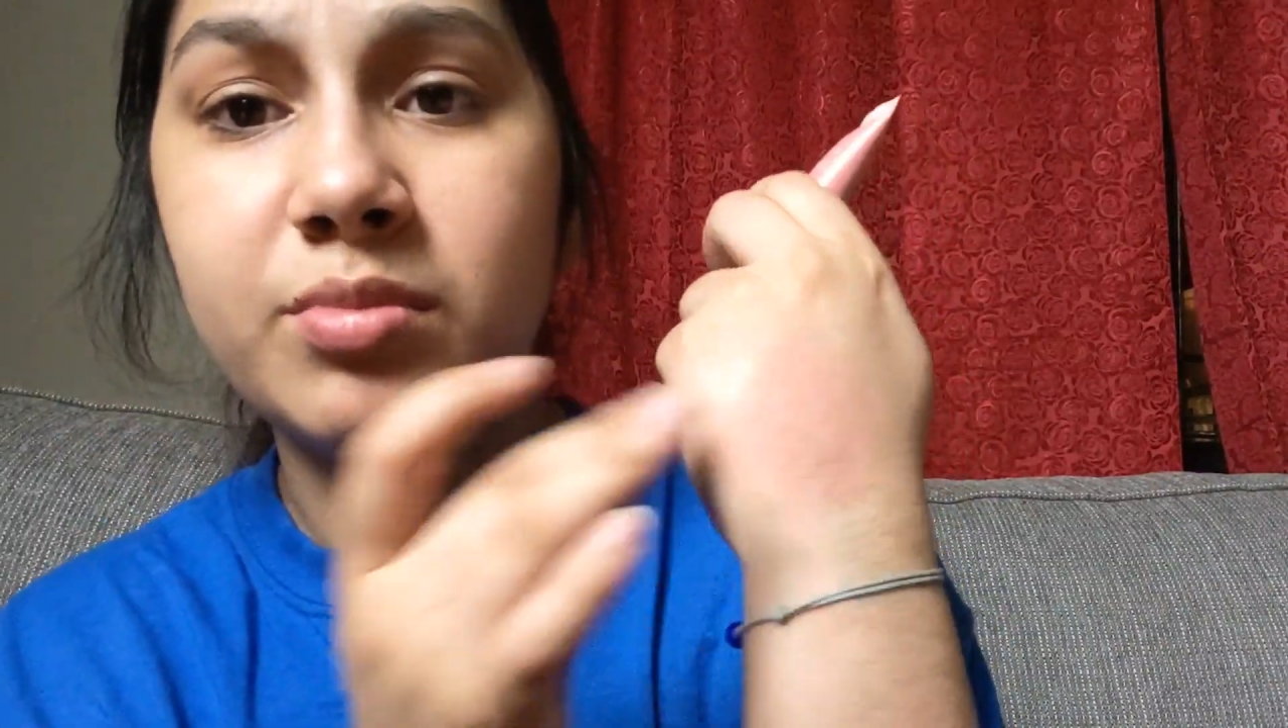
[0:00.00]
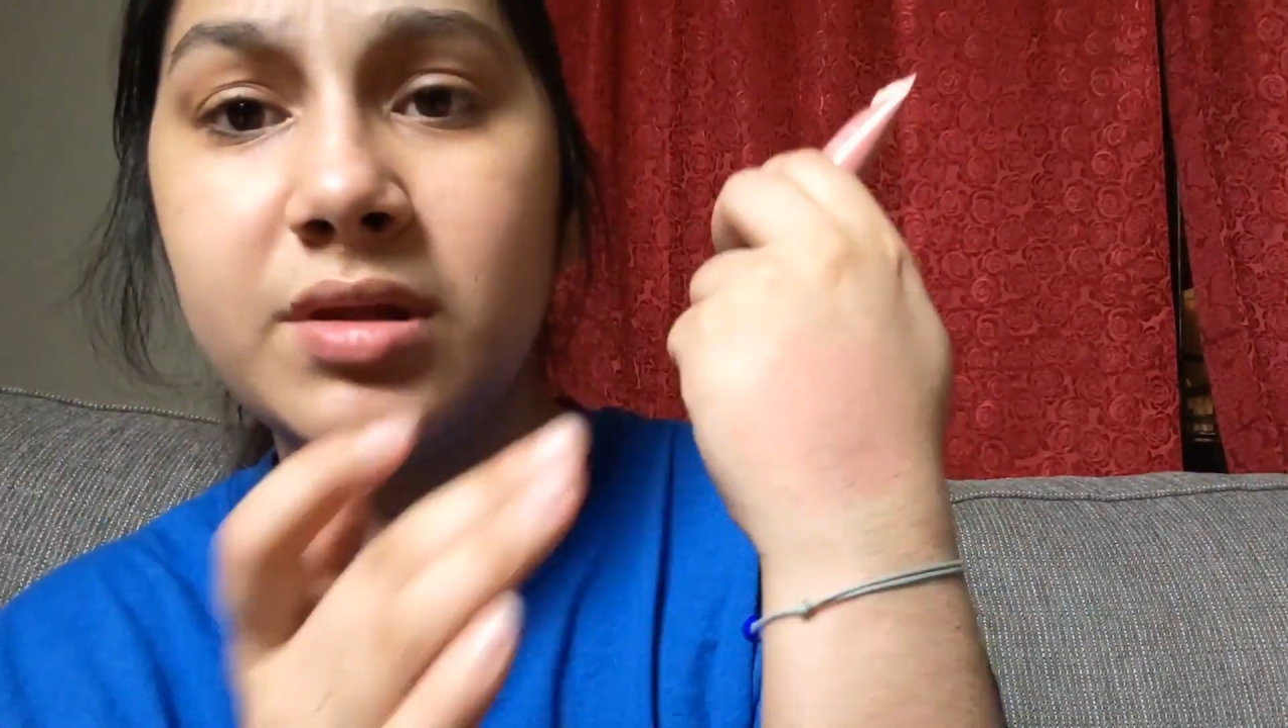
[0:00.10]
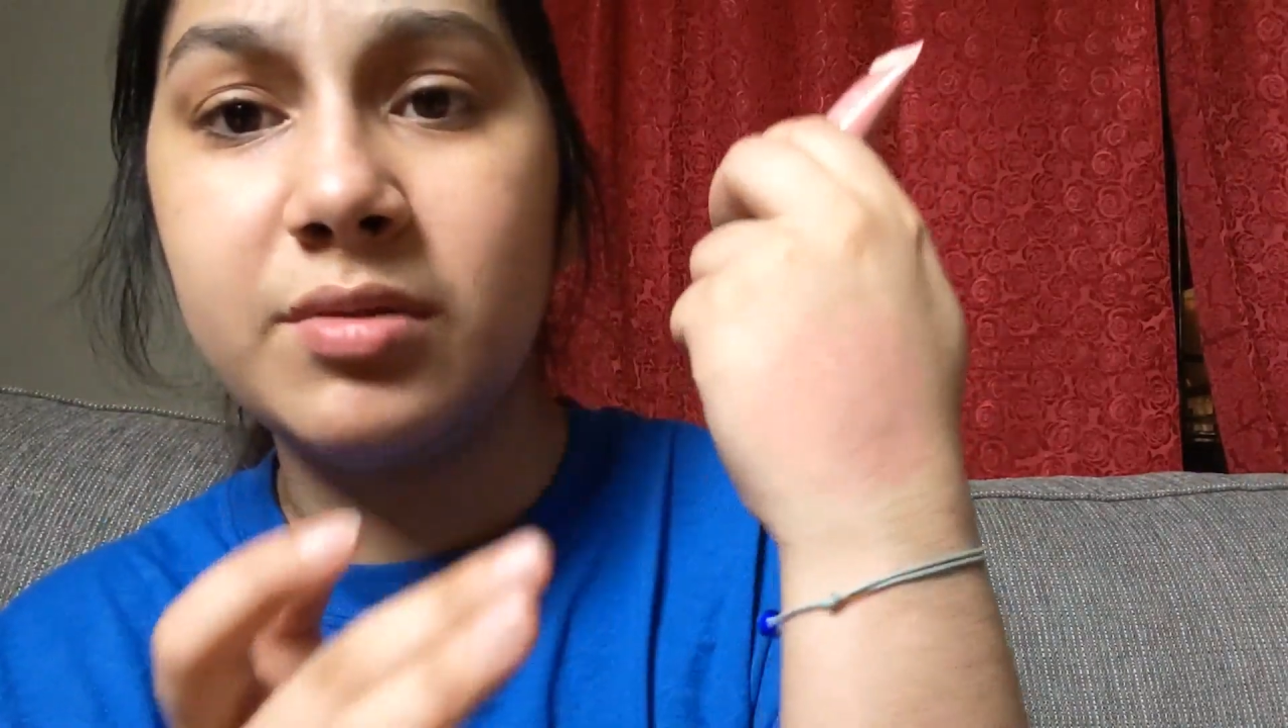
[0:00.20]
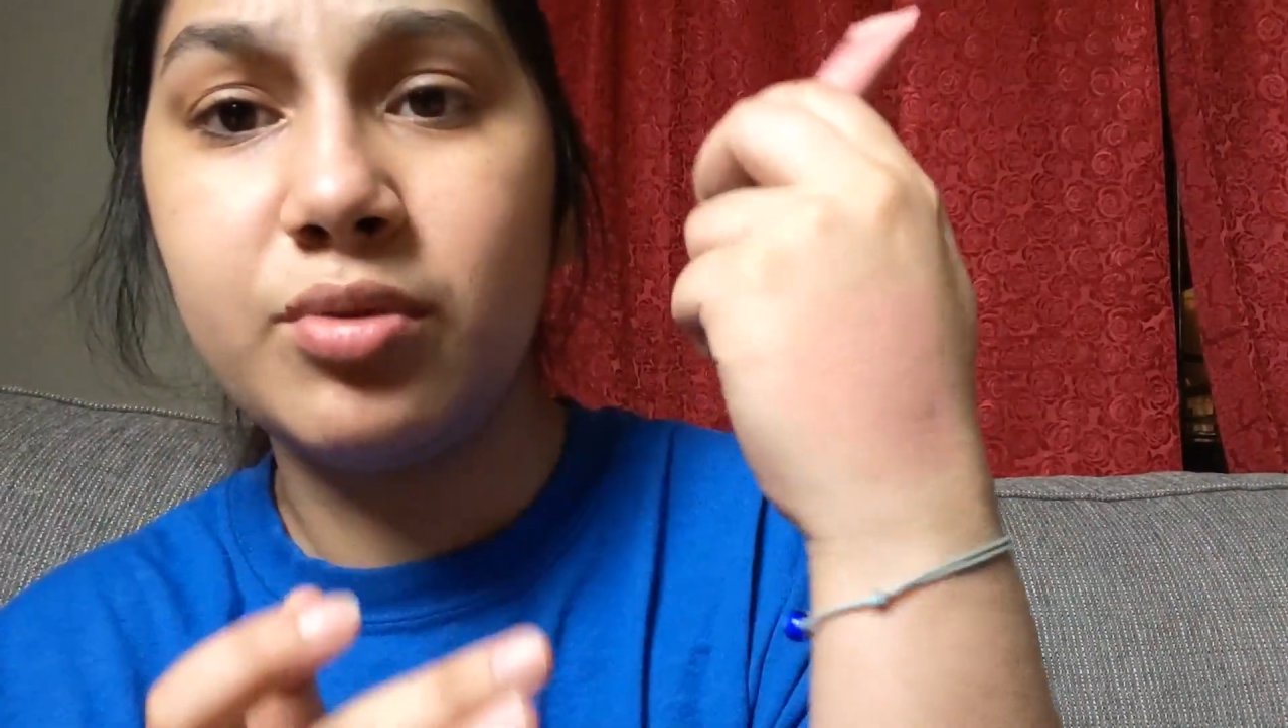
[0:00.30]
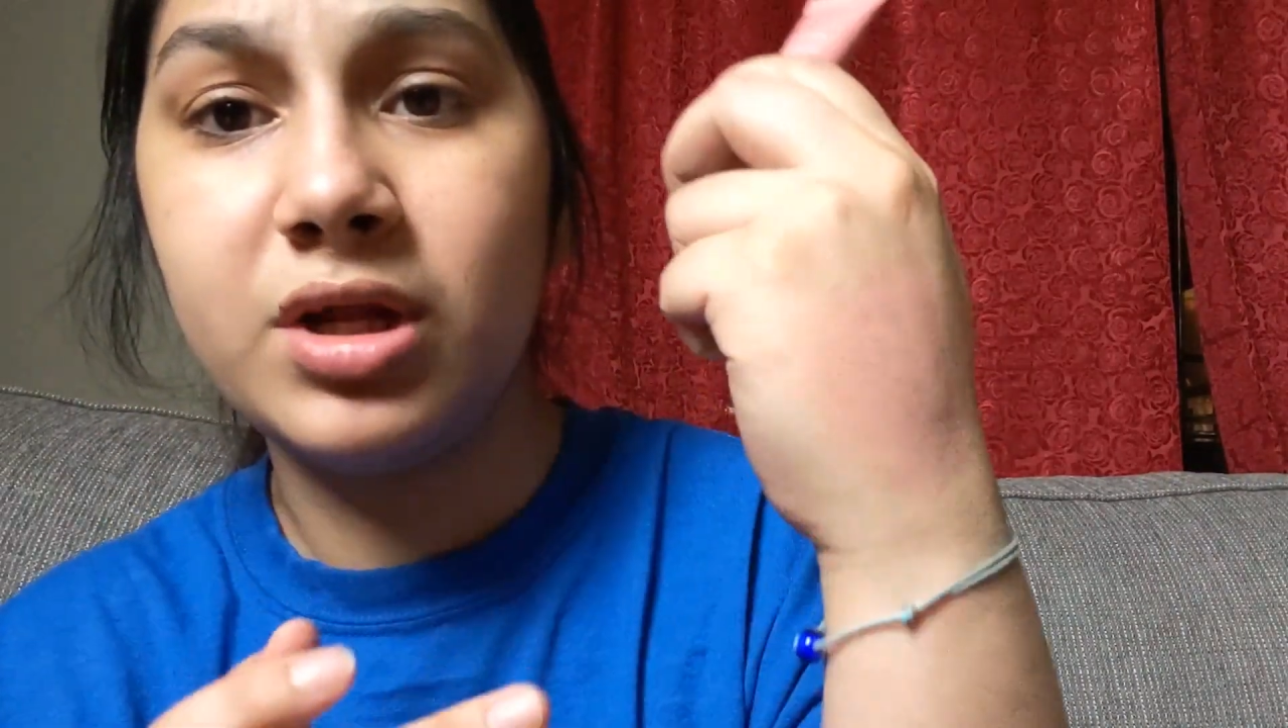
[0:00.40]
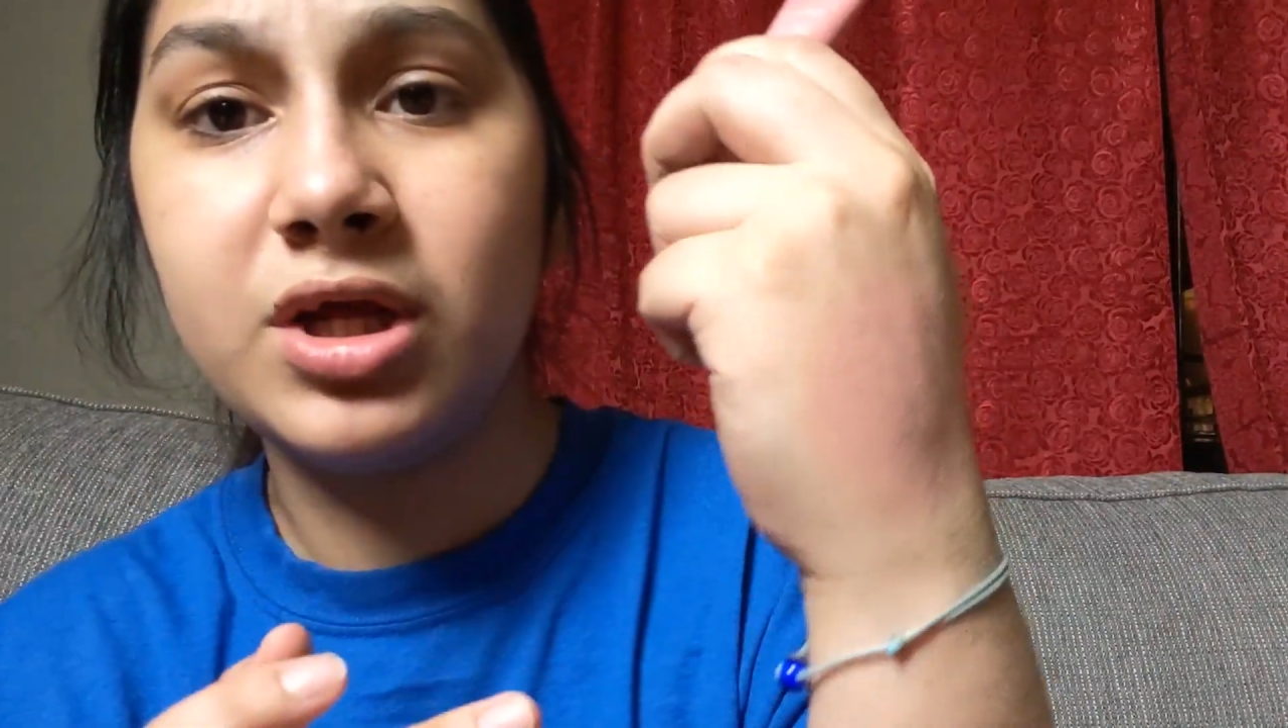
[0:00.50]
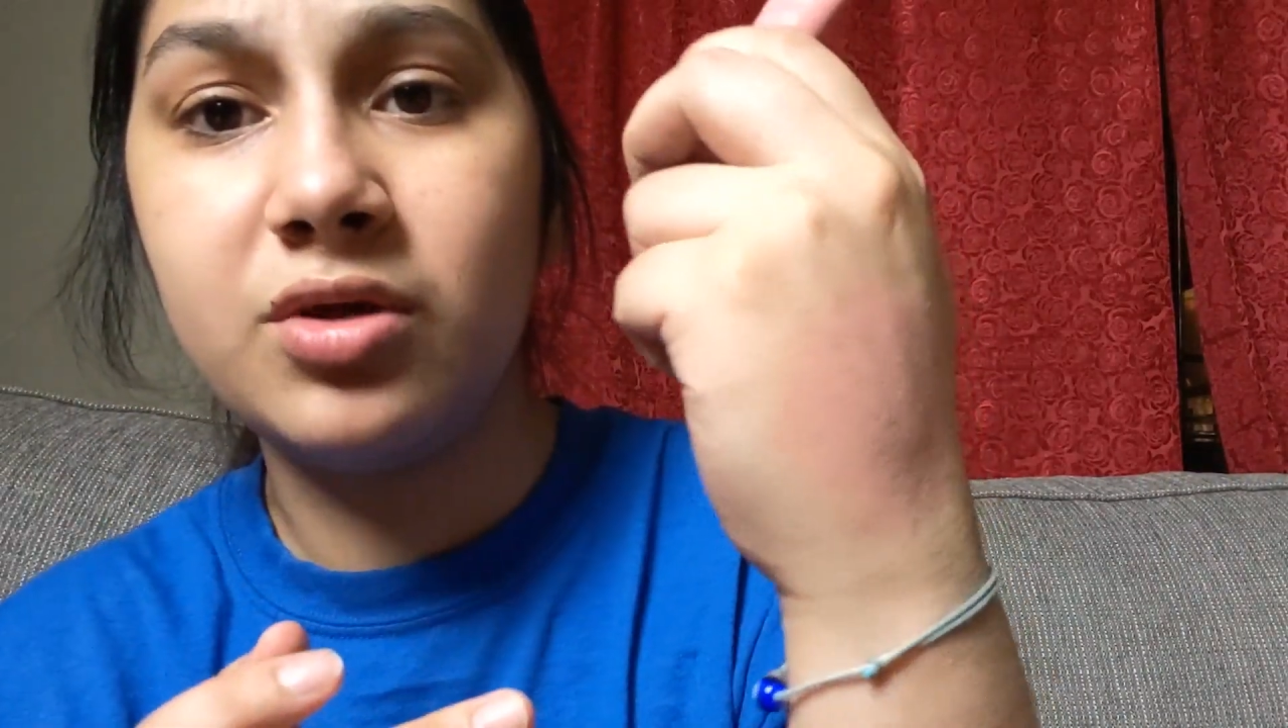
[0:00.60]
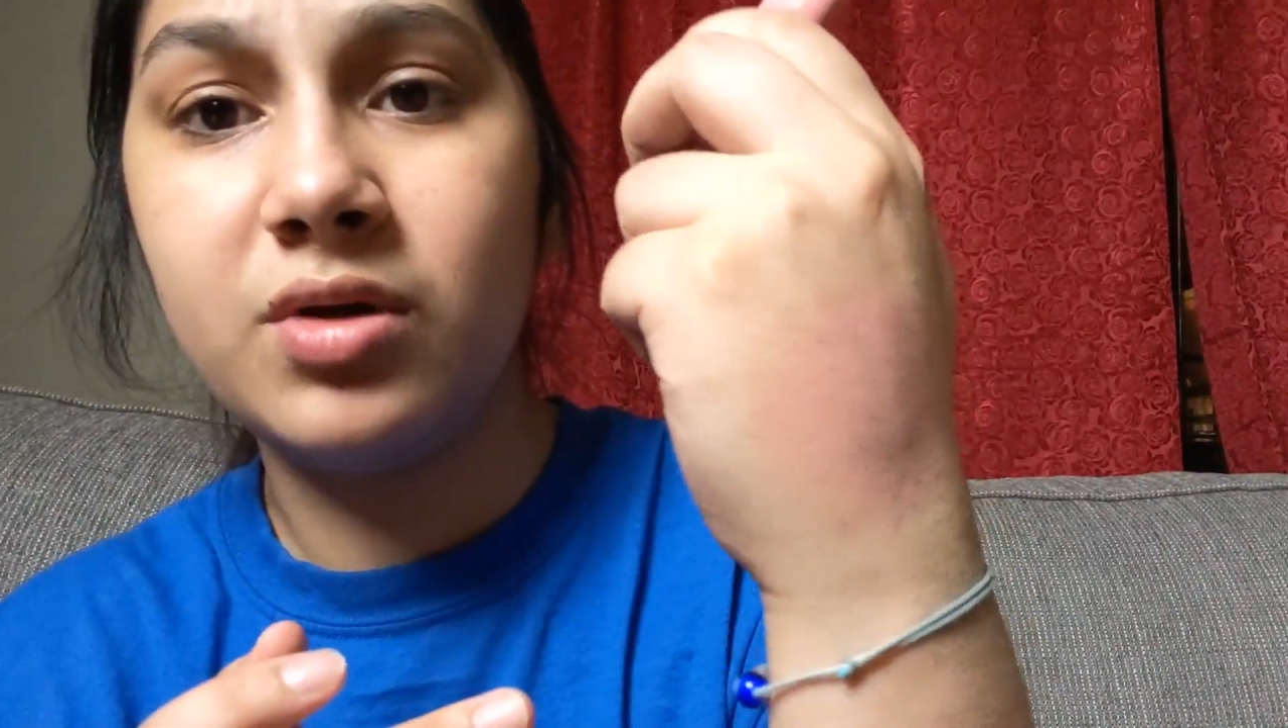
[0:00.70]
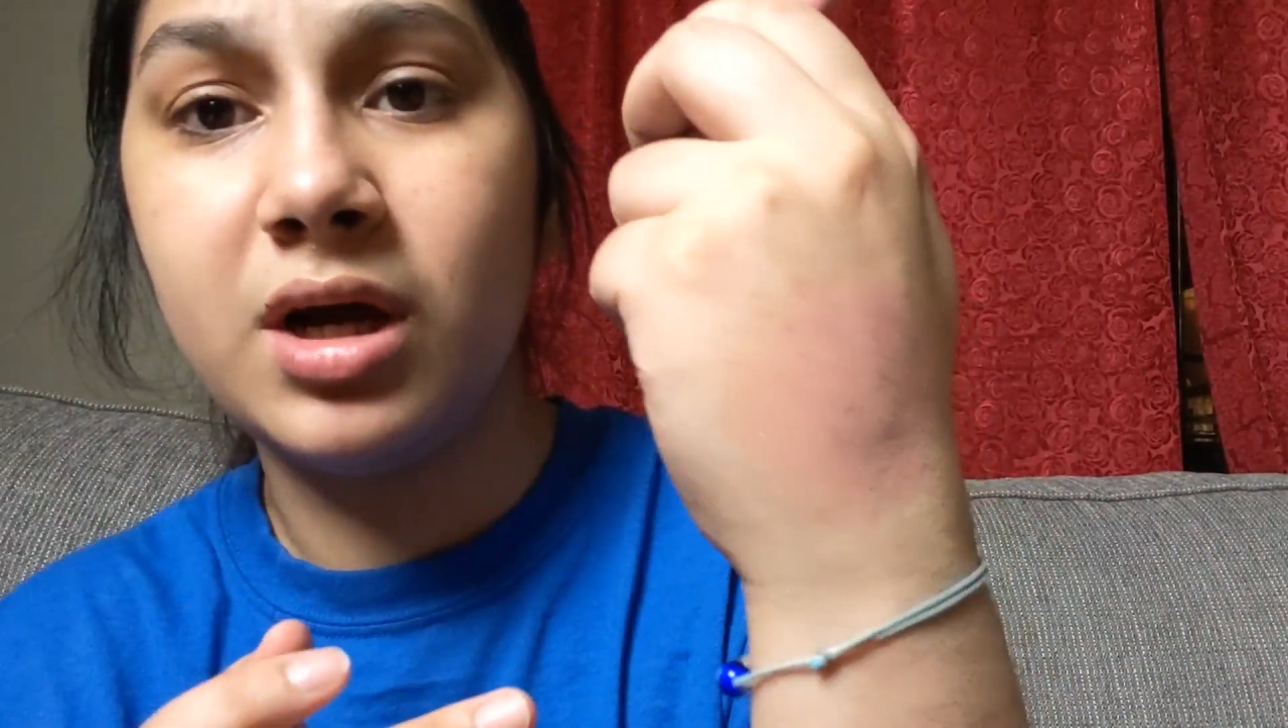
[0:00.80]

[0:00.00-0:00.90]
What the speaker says: It's a pretty cute